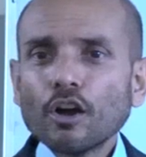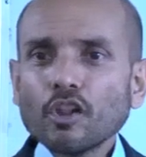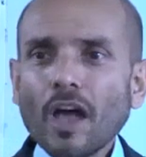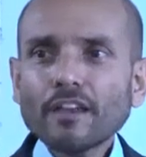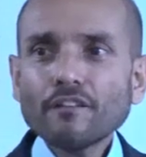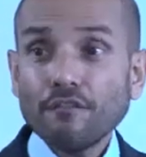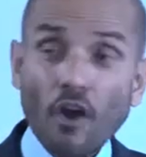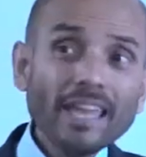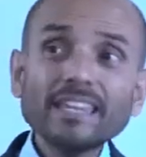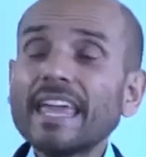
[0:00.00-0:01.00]
like
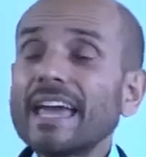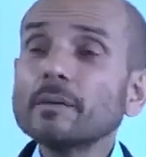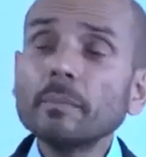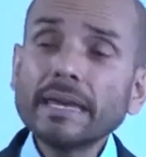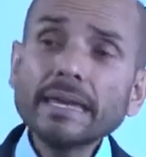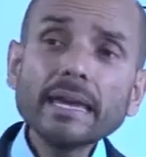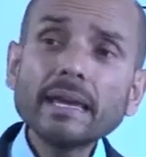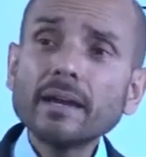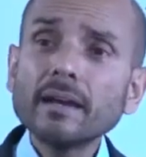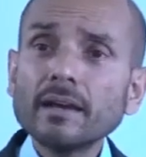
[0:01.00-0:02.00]
fighting the enemy,
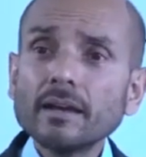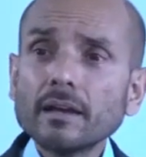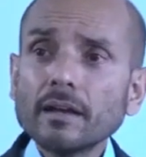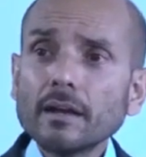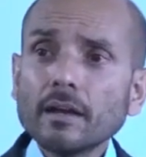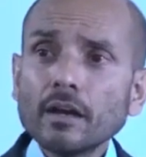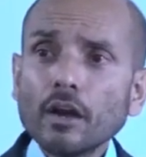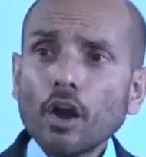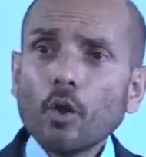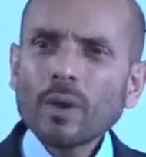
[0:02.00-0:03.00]

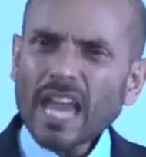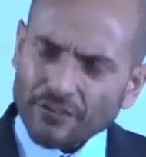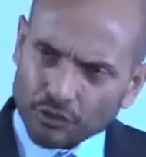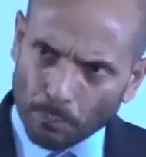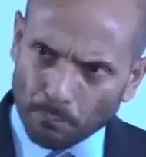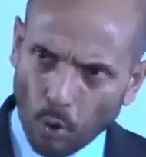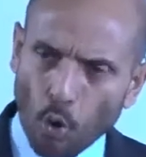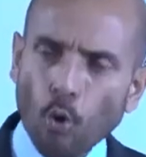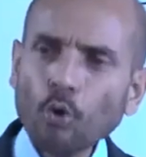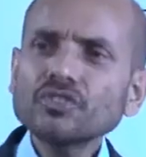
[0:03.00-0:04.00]
we have to
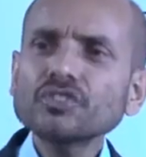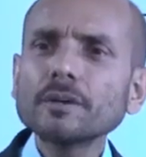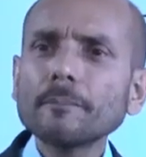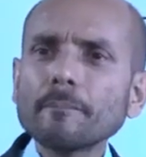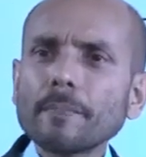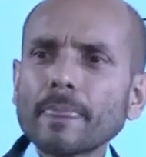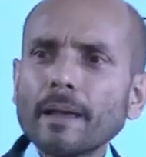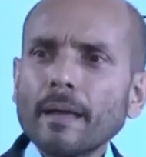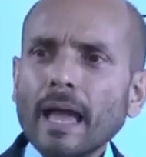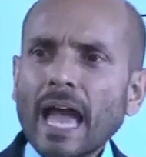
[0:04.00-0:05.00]
pause
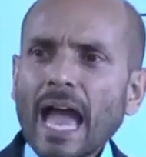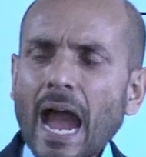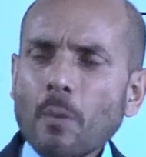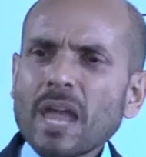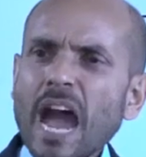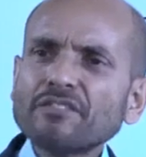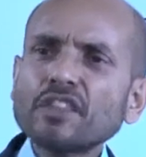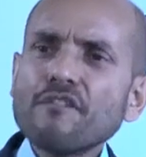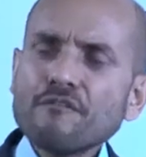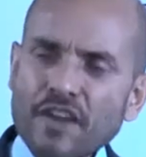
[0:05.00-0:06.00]
and we have
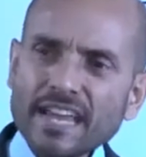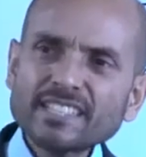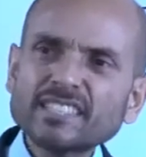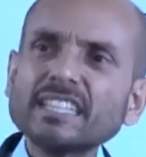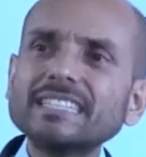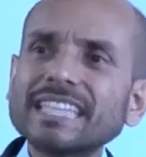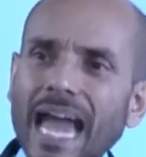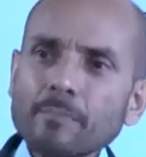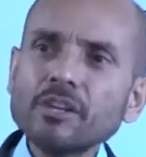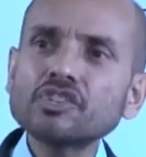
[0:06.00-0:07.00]
to fix the
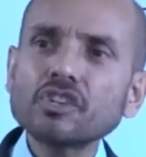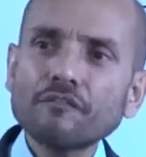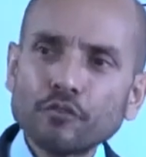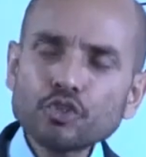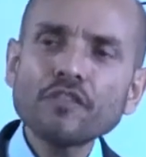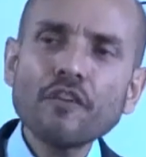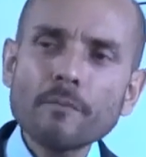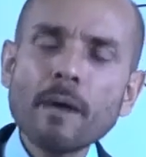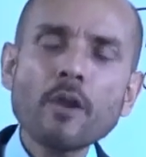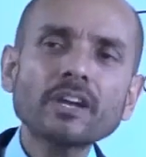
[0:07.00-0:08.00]
damage that Future for
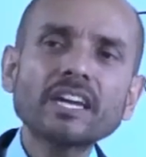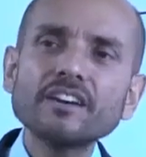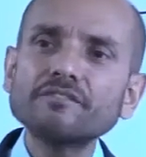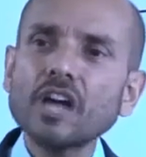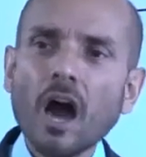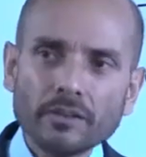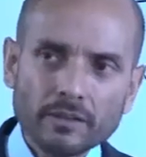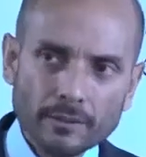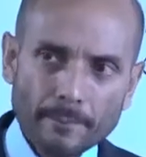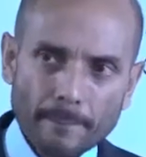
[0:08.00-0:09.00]
America have done